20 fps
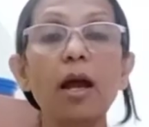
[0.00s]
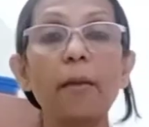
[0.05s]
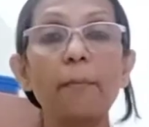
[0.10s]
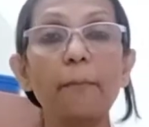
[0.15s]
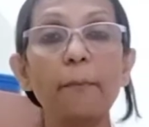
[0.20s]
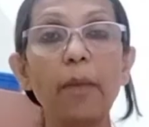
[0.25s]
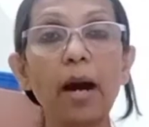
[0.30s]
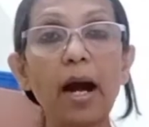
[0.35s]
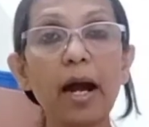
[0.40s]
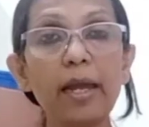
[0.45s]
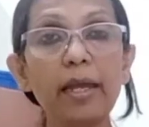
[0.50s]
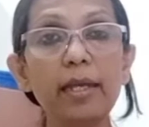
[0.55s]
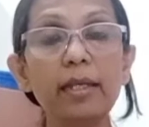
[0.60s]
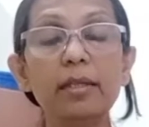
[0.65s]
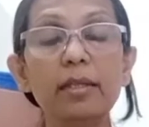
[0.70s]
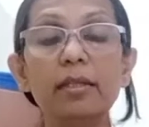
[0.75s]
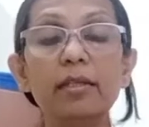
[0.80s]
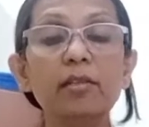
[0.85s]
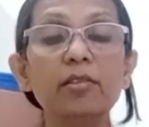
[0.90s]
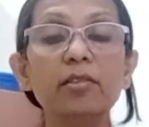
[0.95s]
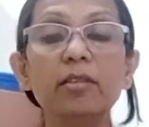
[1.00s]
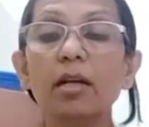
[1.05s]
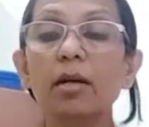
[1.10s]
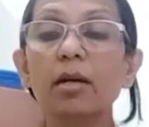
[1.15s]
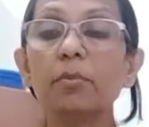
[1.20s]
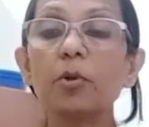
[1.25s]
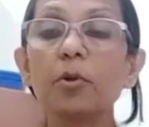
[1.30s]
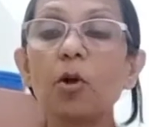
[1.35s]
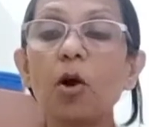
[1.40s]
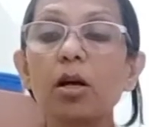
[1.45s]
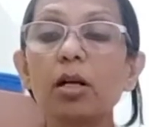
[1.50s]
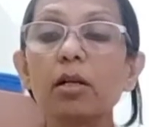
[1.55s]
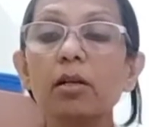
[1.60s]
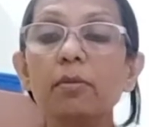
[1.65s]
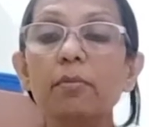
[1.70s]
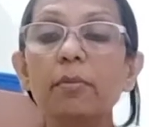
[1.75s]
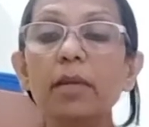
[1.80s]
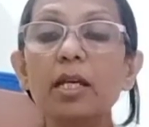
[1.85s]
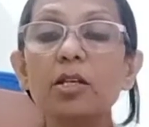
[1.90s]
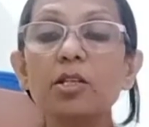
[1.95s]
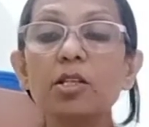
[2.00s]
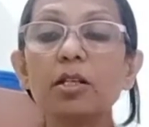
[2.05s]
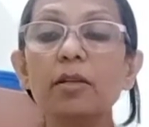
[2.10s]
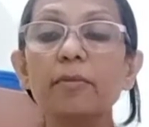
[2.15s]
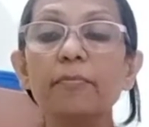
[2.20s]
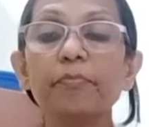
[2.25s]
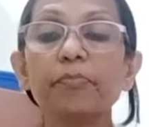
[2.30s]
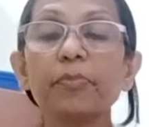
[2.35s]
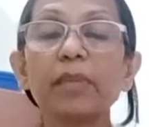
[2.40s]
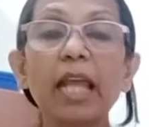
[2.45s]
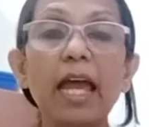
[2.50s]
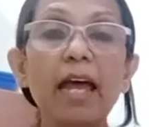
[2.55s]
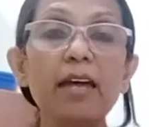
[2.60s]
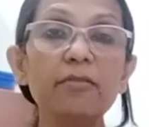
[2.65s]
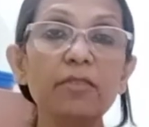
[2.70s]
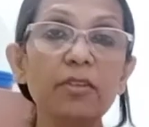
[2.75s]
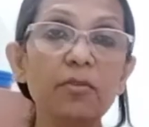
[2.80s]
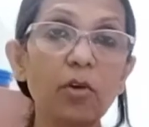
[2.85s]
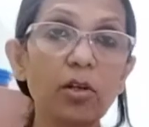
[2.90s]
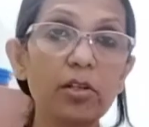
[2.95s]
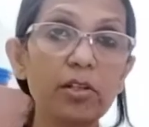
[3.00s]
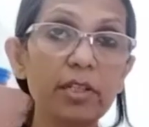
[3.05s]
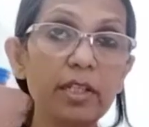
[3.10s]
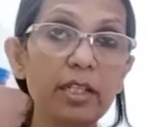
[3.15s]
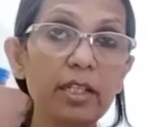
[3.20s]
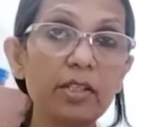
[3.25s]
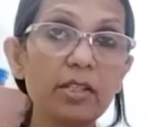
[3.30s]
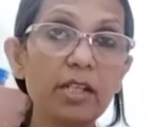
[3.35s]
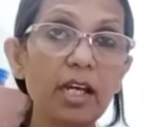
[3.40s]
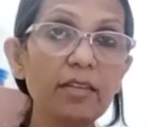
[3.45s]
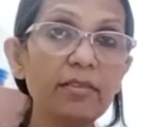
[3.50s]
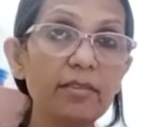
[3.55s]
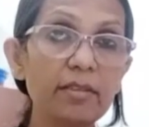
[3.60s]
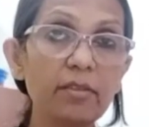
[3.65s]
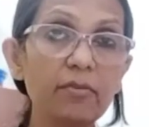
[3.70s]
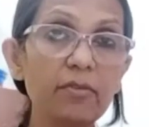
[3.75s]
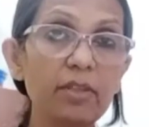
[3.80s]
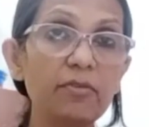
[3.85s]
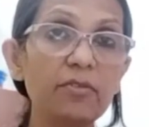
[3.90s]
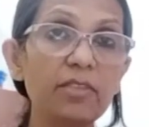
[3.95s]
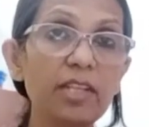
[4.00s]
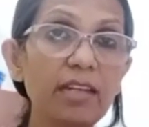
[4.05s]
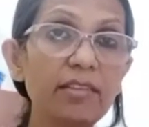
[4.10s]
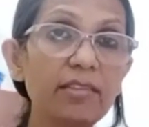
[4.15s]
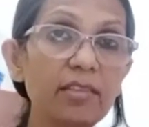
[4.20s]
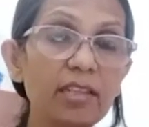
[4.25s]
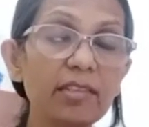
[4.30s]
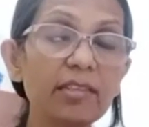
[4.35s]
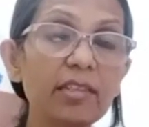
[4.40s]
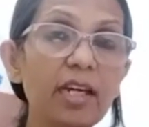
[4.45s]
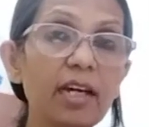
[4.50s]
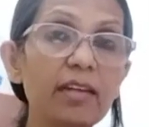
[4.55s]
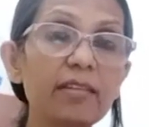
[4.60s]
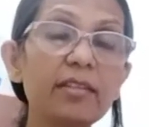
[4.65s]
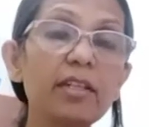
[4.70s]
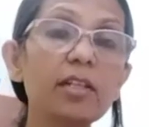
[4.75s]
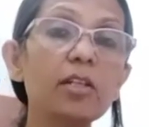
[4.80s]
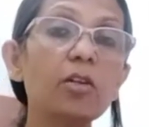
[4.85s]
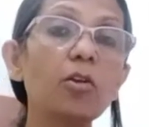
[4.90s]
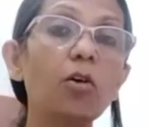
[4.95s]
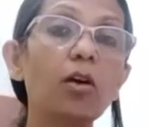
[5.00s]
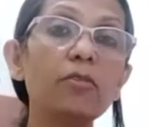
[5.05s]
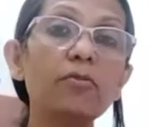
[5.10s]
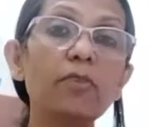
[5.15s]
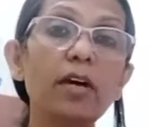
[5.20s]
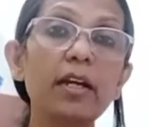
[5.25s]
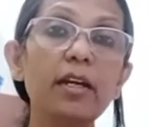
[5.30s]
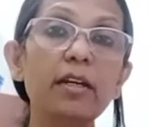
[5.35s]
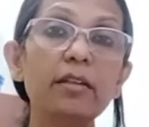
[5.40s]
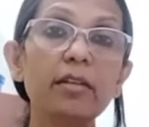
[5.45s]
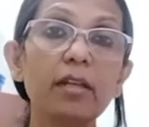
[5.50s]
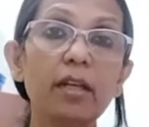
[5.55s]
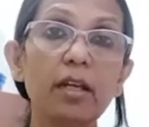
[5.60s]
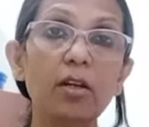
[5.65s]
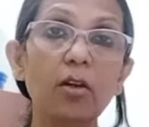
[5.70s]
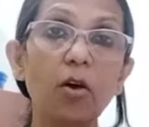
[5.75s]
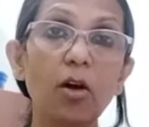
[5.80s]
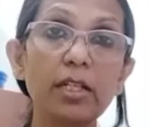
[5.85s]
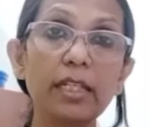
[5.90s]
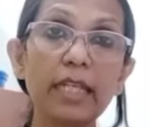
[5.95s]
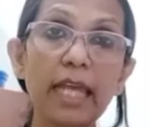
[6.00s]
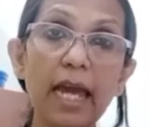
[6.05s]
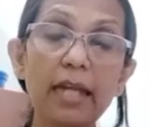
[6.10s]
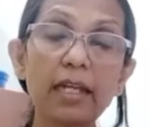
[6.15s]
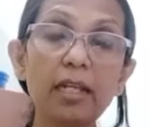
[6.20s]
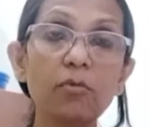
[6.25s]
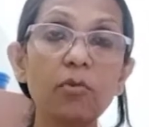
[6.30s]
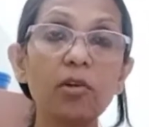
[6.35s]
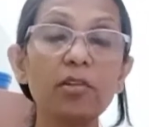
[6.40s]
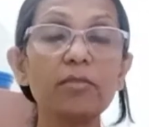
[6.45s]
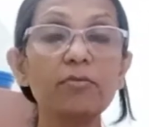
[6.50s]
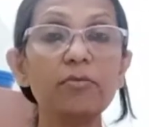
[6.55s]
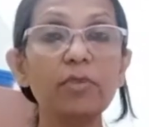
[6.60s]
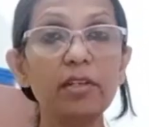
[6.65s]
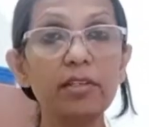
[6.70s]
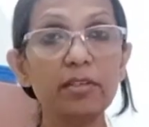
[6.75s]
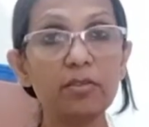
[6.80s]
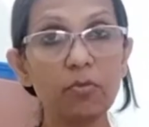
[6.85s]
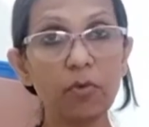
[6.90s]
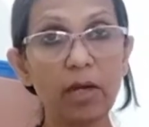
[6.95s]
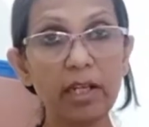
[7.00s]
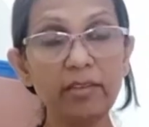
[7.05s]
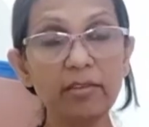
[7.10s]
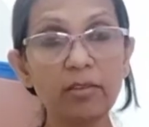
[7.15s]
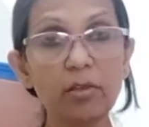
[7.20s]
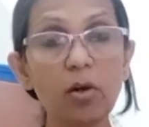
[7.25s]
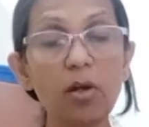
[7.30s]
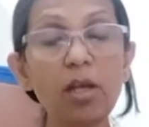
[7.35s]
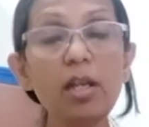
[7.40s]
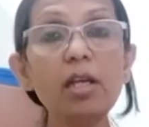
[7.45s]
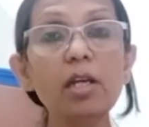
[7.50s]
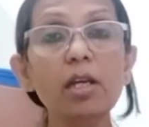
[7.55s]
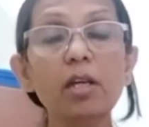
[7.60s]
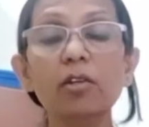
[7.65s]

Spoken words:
by this proclamation. As we've just discussed that Lord Canning was the first viceroy.